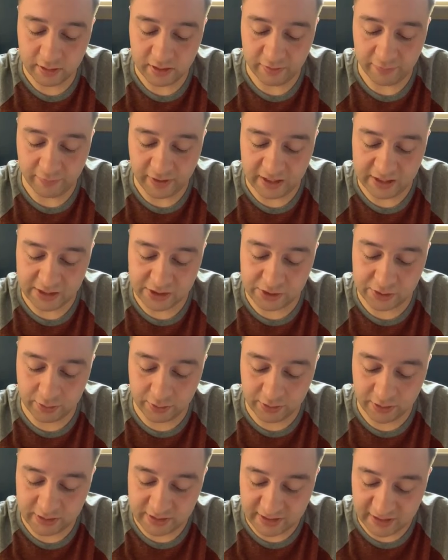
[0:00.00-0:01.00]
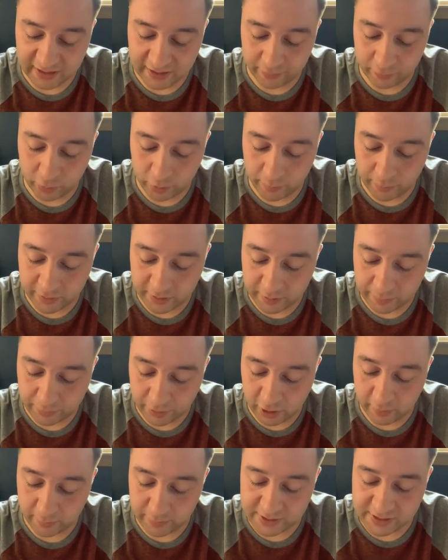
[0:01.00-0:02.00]
LeVon stood in the dining room of the
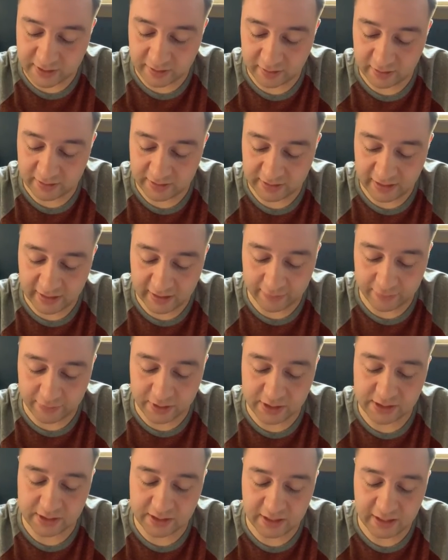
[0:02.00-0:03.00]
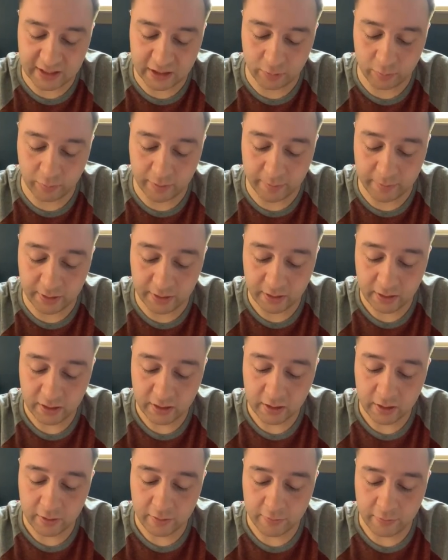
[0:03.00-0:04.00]
apartment staring at the half-dozen naked women,
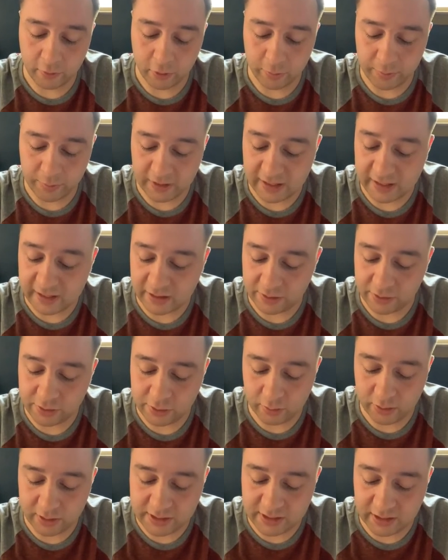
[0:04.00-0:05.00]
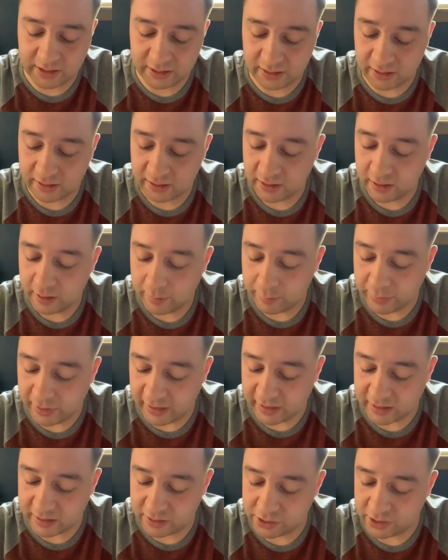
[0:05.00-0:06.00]
four black and two Latina,
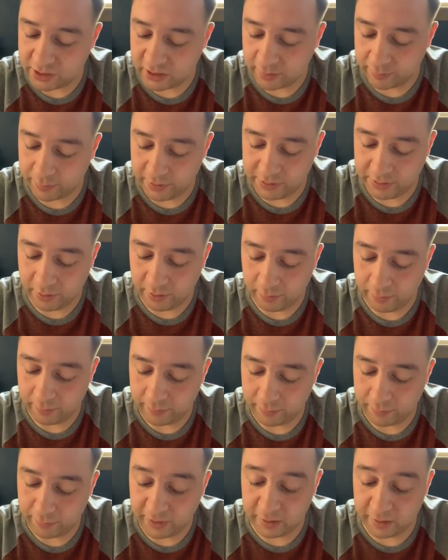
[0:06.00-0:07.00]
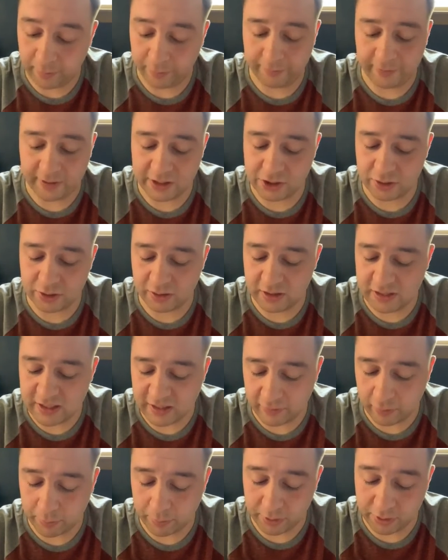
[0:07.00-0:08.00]
packaging up the dope. Being a professional, he
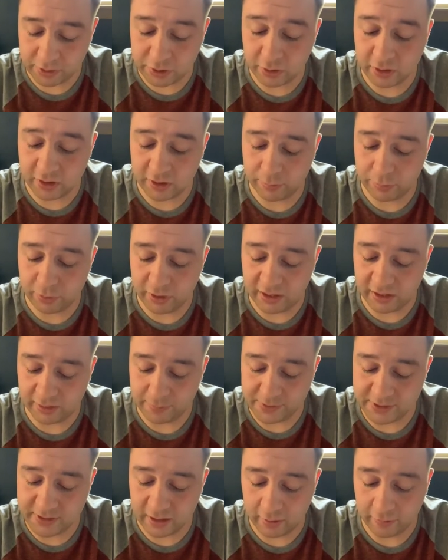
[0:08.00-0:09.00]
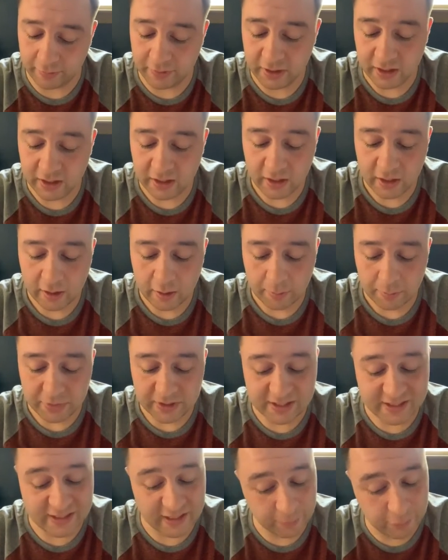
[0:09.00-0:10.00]
never partook in the product himself,
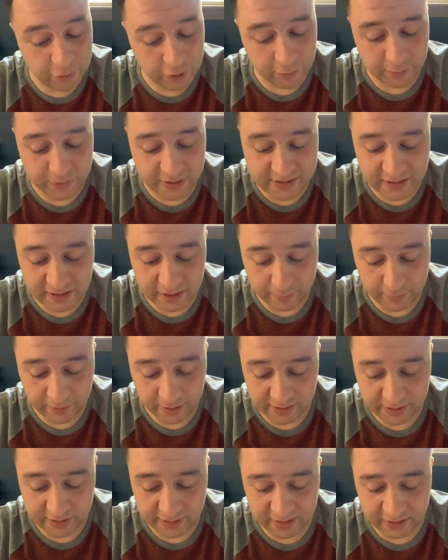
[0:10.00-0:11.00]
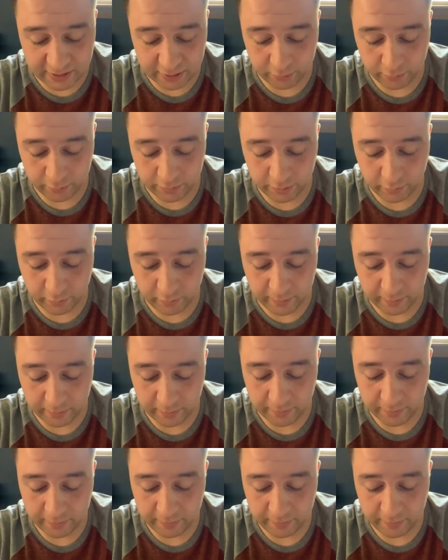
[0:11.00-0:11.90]
but the same couldn't be said about his conduct with the women.